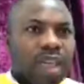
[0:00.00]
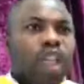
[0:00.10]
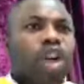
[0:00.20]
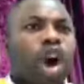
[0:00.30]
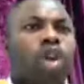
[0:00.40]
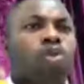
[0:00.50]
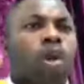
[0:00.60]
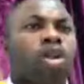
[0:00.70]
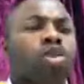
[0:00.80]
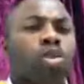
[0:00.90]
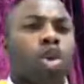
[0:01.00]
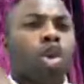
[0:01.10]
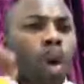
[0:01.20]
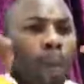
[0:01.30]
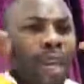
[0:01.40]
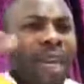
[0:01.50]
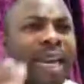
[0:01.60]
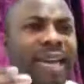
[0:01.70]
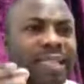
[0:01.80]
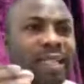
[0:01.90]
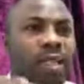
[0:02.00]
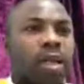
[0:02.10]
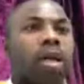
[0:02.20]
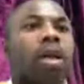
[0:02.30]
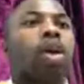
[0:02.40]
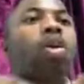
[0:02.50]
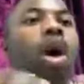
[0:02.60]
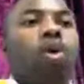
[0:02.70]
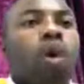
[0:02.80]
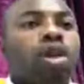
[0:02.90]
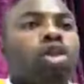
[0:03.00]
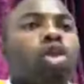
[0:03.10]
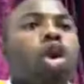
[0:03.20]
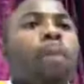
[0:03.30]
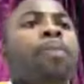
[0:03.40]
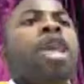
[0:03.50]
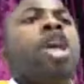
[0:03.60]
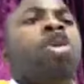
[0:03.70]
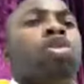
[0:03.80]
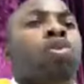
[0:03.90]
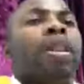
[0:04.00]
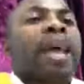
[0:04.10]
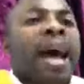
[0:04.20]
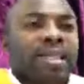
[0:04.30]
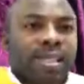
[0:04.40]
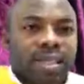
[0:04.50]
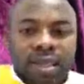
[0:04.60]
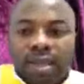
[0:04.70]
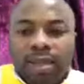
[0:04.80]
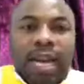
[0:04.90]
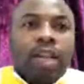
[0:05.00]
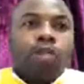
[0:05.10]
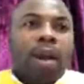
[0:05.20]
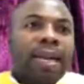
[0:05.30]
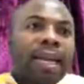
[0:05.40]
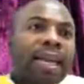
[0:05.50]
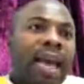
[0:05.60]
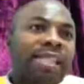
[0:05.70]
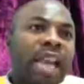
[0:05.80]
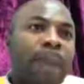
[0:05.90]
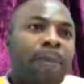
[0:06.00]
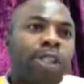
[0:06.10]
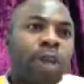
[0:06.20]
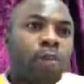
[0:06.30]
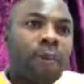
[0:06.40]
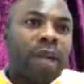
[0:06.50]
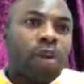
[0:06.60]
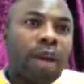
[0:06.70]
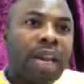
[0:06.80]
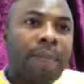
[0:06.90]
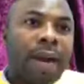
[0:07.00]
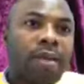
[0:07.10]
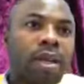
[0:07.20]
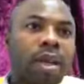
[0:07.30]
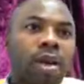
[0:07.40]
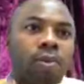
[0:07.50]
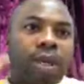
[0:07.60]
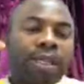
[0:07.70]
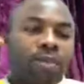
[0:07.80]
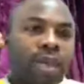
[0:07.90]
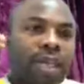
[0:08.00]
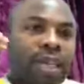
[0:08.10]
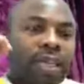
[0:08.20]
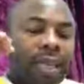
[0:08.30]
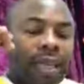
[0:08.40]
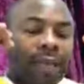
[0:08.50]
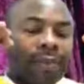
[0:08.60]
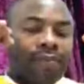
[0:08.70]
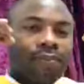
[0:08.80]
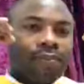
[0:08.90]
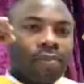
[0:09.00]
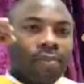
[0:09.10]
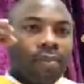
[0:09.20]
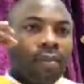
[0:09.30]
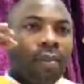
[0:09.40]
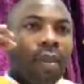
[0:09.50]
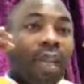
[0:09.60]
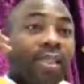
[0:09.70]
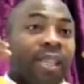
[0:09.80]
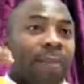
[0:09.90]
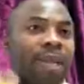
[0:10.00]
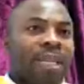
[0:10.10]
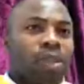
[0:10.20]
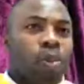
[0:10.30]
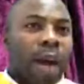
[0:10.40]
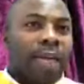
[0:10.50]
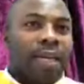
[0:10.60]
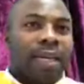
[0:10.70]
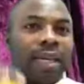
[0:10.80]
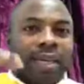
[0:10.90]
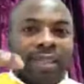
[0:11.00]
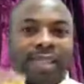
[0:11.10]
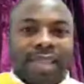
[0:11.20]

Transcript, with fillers: God want to communicate. God want to commune with us. That is why the last episode we were talking about, we, we in in Psalm 91, it says